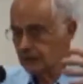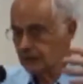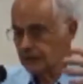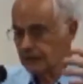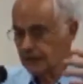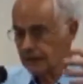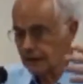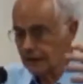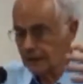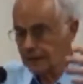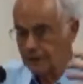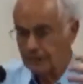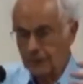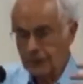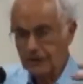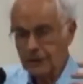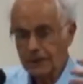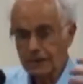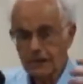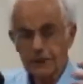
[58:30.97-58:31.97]
you see,
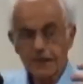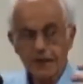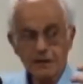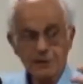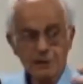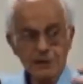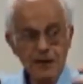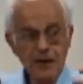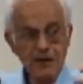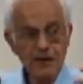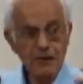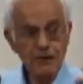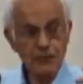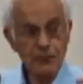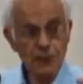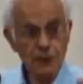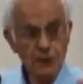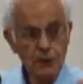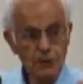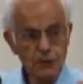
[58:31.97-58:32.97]
he needs
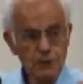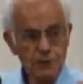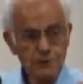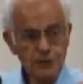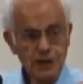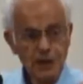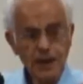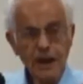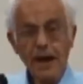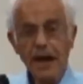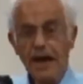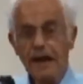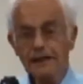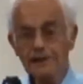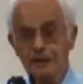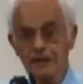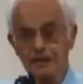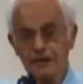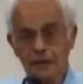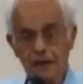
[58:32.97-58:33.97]
another verb.
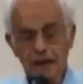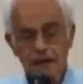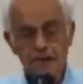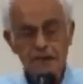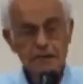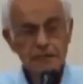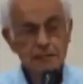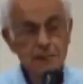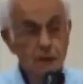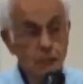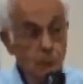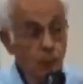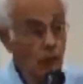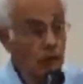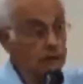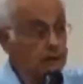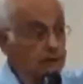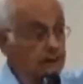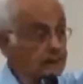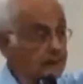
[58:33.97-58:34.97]
And he said,
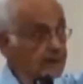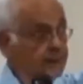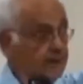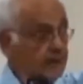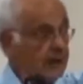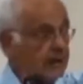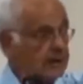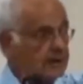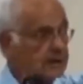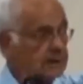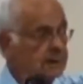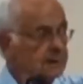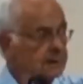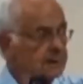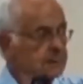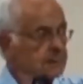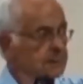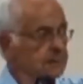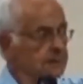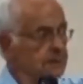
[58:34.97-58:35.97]
what did he say?
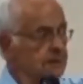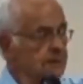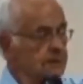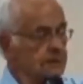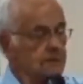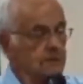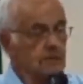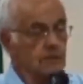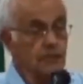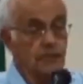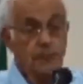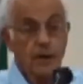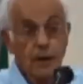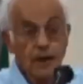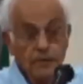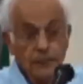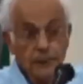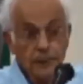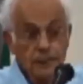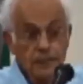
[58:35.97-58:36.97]

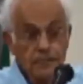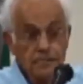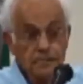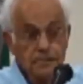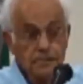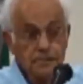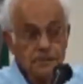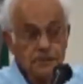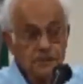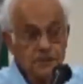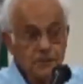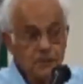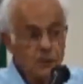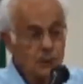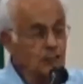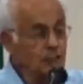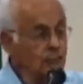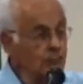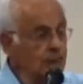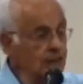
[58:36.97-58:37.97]
Father,
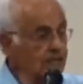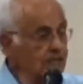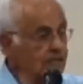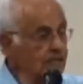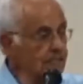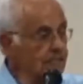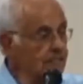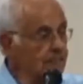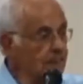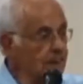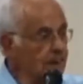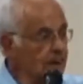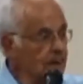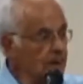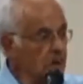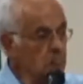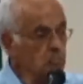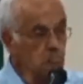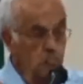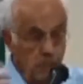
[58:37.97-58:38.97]
which means,
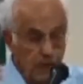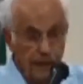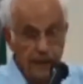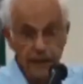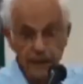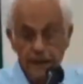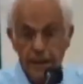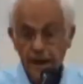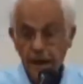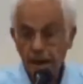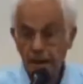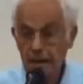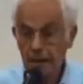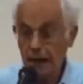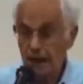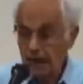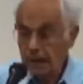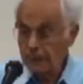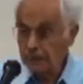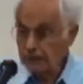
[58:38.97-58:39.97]
may
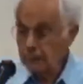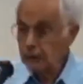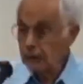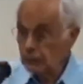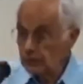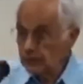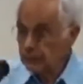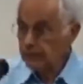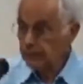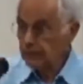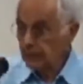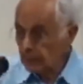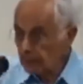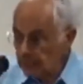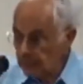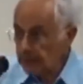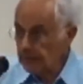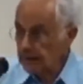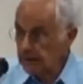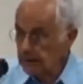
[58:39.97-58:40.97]
I ask you
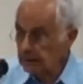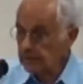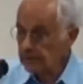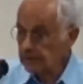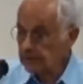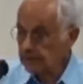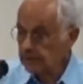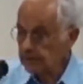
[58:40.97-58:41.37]
something?